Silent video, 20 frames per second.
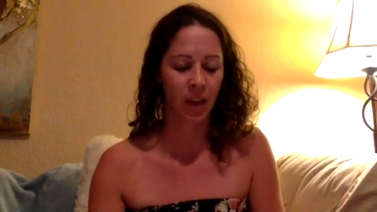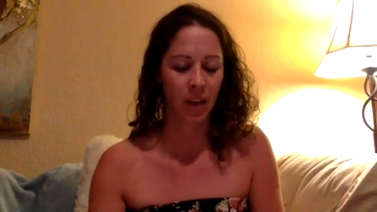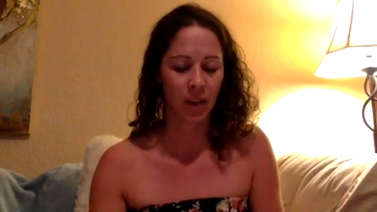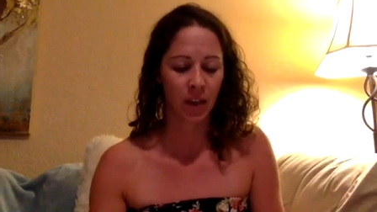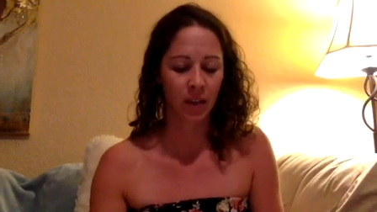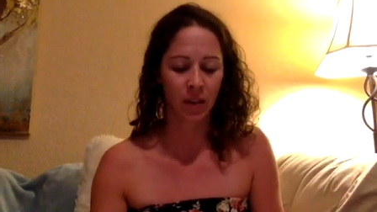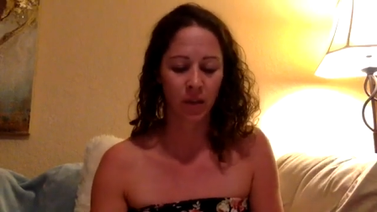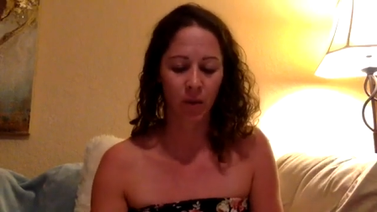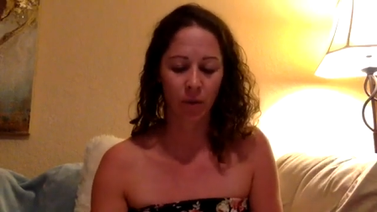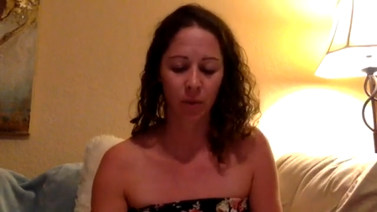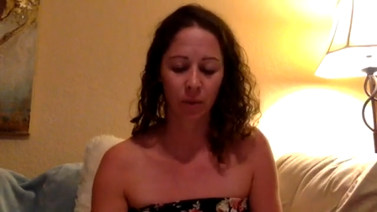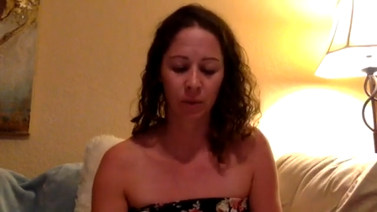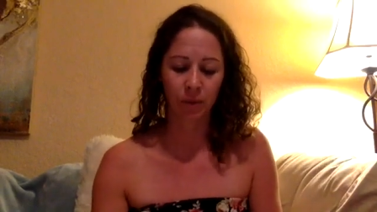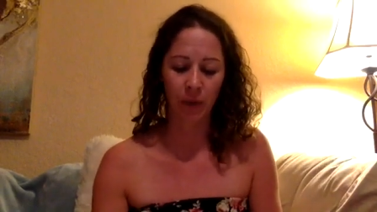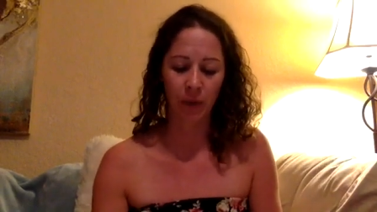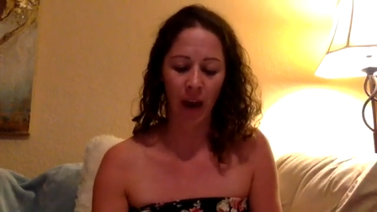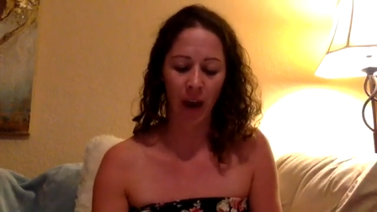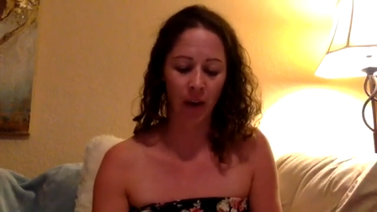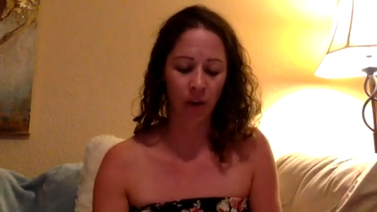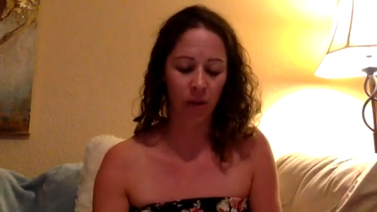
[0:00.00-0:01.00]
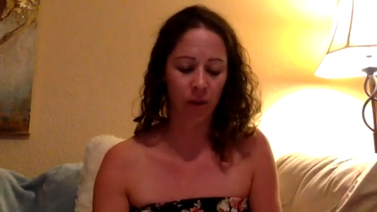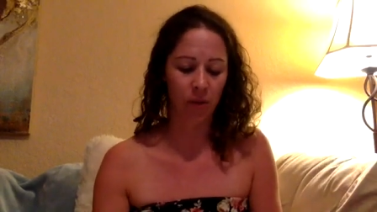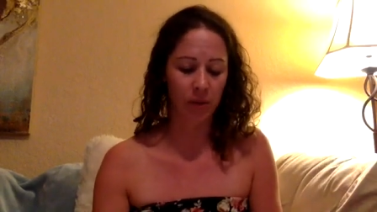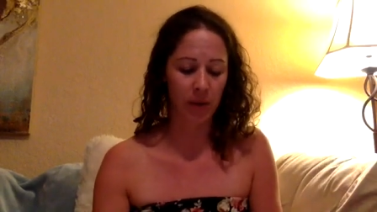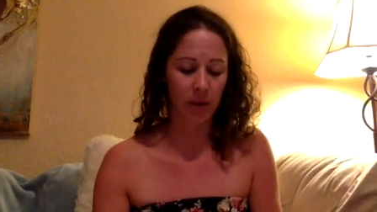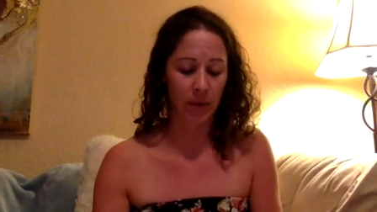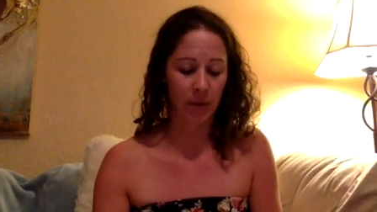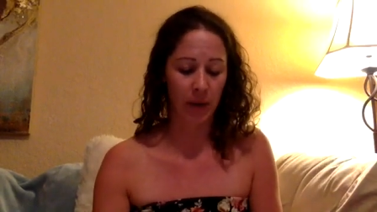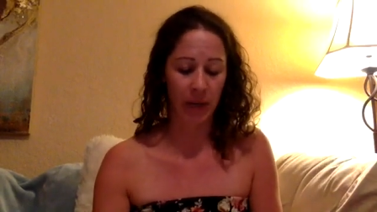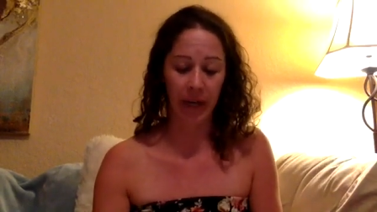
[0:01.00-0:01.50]
So how do you
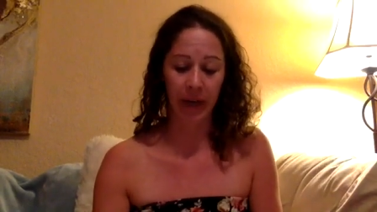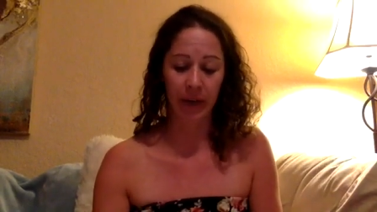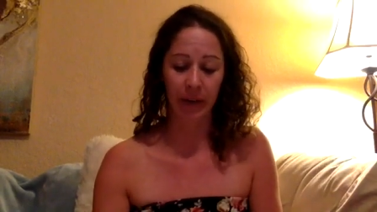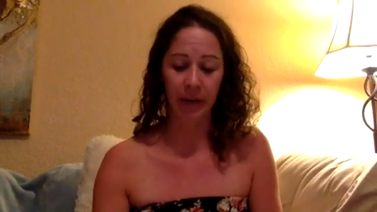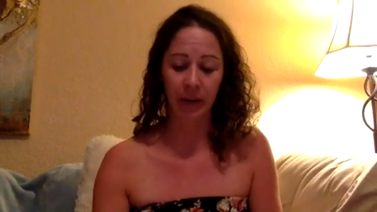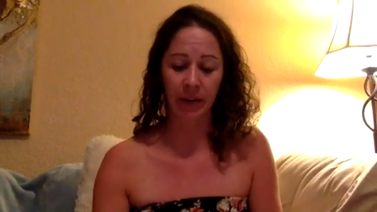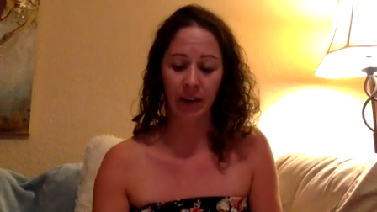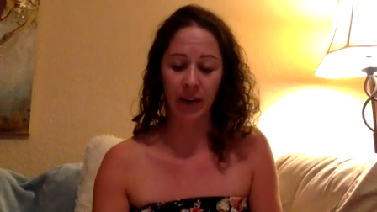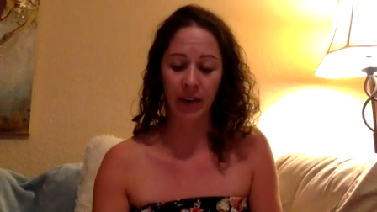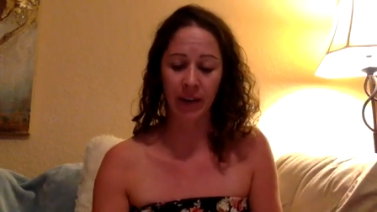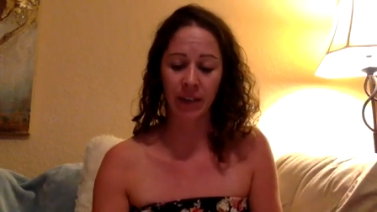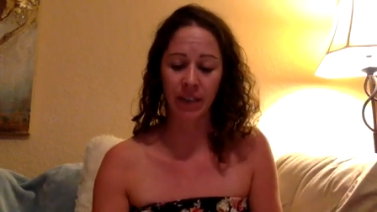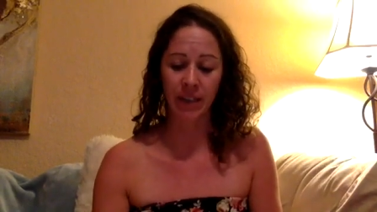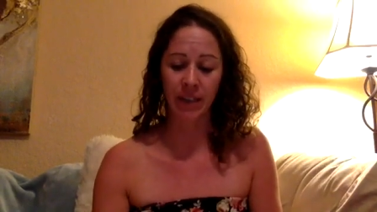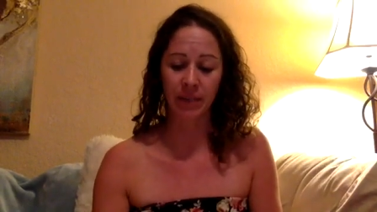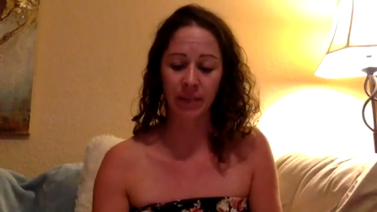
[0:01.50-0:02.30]
be money, right?